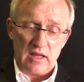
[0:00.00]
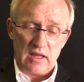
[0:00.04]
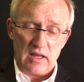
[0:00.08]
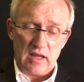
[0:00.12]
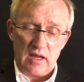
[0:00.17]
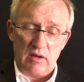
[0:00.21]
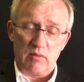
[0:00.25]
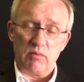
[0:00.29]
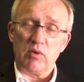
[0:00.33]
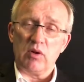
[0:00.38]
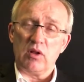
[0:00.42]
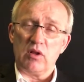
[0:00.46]

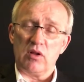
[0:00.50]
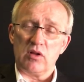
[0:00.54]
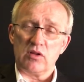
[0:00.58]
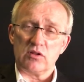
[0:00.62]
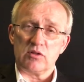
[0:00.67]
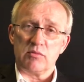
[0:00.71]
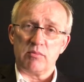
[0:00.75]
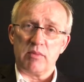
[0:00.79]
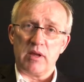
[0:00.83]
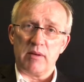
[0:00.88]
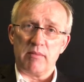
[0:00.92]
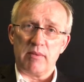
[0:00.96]
it will
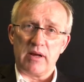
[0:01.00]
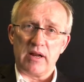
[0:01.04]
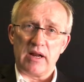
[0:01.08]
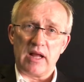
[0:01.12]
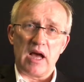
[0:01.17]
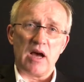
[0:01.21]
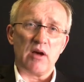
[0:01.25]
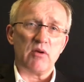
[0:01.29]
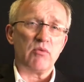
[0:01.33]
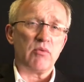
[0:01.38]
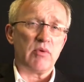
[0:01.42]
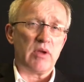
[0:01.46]
also be about
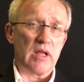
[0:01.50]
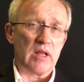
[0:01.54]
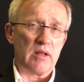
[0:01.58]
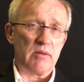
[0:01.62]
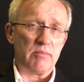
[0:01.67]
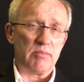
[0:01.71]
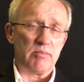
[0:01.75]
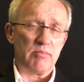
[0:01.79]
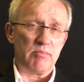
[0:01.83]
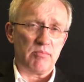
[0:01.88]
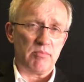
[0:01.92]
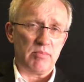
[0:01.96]
how do we
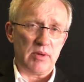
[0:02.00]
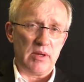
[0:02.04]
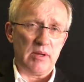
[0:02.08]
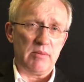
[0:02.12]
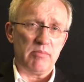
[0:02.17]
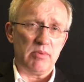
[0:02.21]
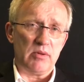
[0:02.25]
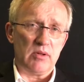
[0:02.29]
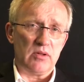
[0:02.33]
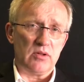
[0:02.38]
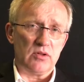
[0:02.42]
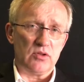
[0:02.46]
help
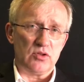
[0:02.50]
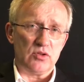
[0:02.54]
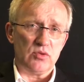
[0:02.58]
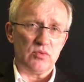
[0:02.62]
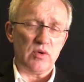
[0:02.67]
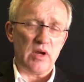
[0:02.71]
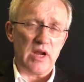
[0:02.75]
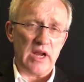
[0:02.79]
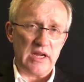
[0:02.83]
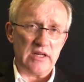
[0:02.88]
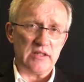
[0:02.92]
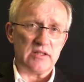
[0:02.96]
people
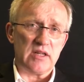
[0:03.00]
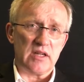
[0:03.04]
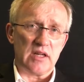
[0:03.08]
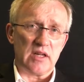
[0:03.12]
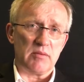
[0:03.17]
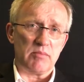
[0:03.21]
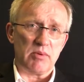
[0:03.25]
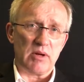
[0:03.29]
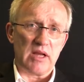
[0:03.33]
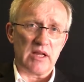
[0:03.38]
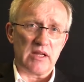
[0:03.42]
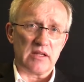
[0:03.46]
do aging
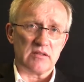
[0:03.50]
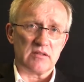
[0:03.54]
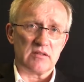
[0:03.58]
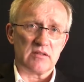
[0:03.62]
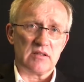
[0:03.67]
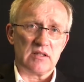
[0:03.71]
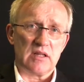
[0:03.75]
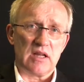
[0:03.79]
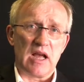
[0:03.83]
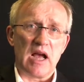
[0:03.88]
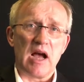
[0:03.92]
in place?